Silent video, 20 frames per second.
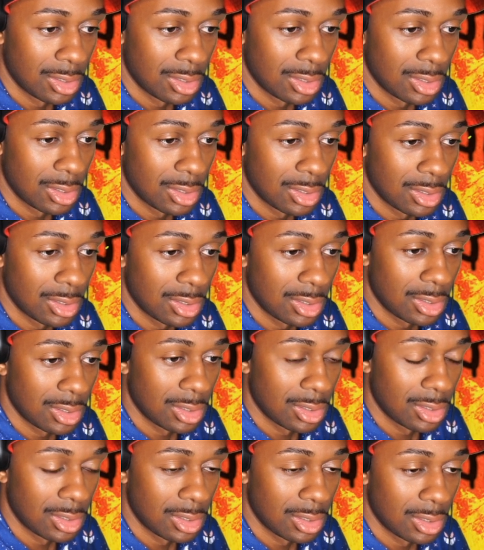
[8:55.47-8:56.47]
who formed their
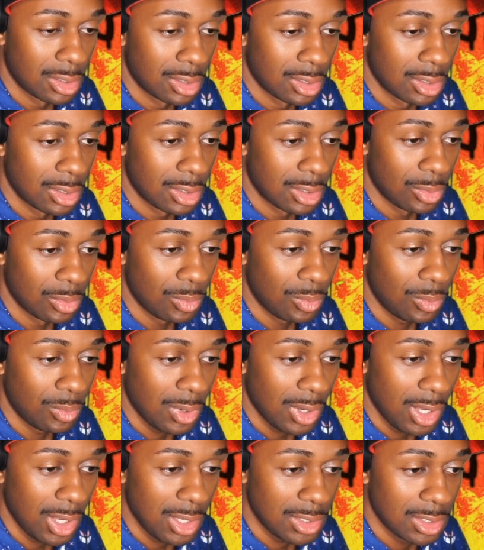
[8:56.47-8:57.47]
own
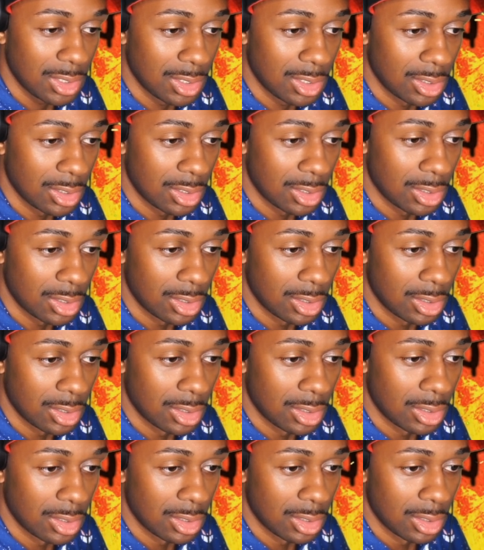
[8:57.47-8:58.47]
what? Identity north of
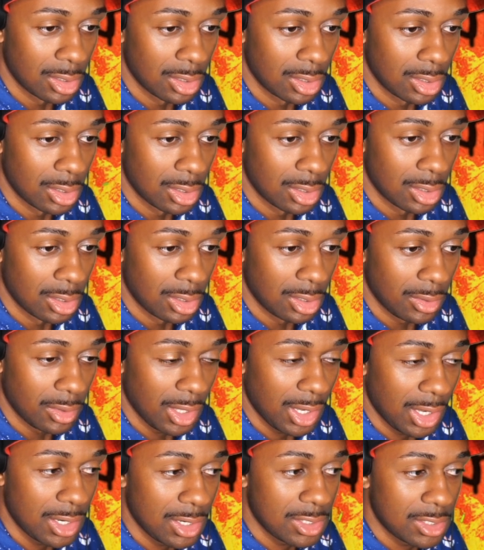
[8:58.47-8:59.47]
Philadelphia.
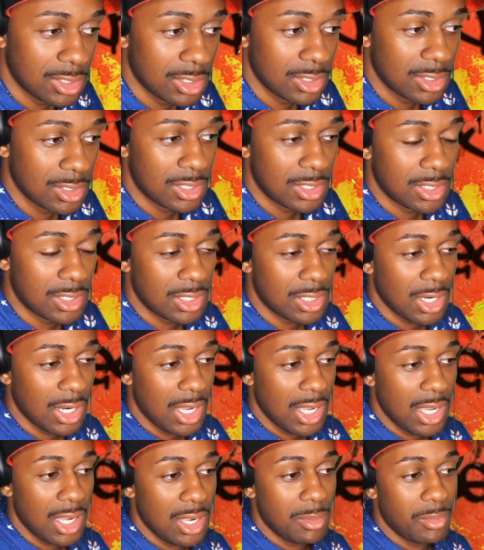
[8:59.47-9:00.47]
That is
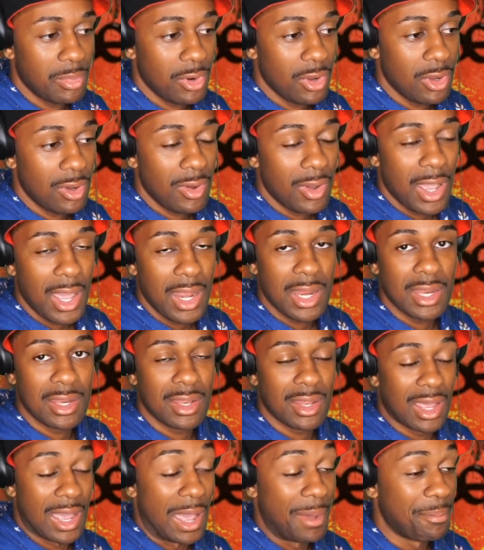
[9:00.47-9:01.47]
insane, bro. I
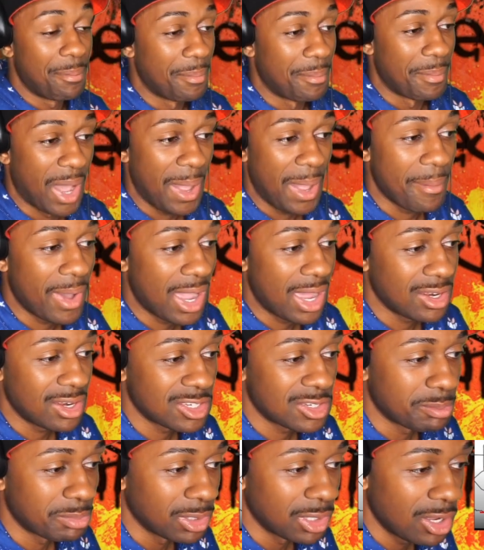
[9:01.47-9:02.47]
did. I'm my mind
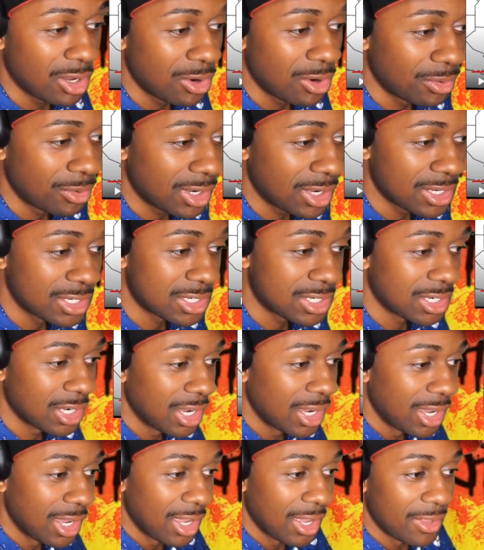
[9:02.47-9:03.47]
is blown, because
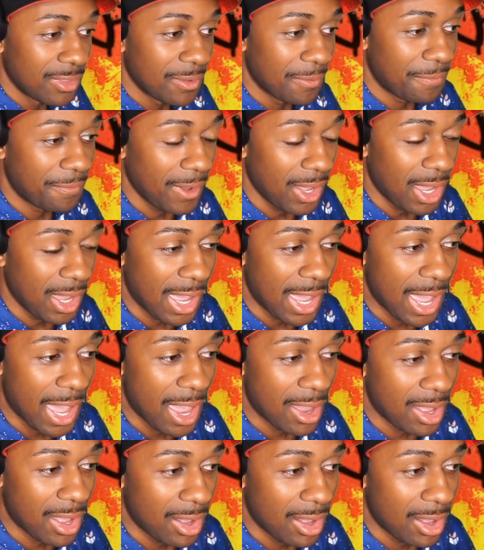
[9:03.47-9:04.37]
the fa I